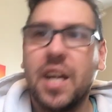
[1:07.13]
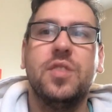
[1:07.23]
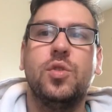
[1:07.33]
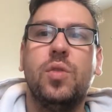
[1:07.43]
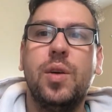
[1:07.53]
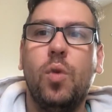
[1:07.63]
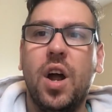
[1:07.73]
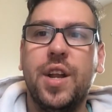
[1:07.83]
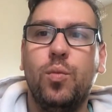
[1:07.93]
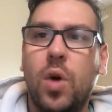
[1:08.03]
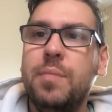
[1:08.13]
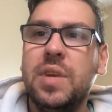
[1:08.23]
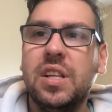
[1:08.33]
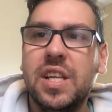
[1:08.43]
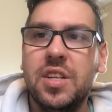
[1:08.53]
So they wanted $1
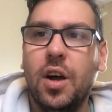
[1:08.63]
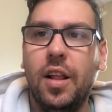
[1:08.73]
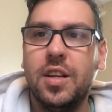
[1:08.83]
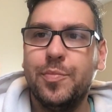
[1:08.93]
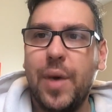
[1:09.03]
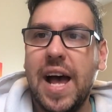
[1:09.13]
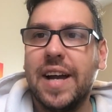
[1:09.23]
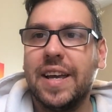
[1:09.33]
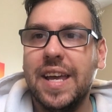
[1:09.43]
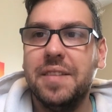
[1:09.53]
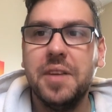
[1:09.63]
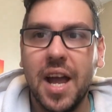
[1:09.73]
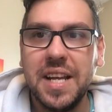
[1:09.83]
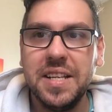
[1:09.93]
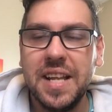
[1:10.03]
million back in
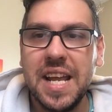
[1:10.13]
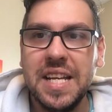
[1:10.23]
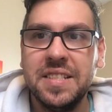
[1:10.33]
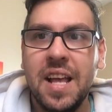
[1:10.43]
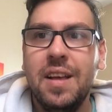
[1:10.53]
90 days,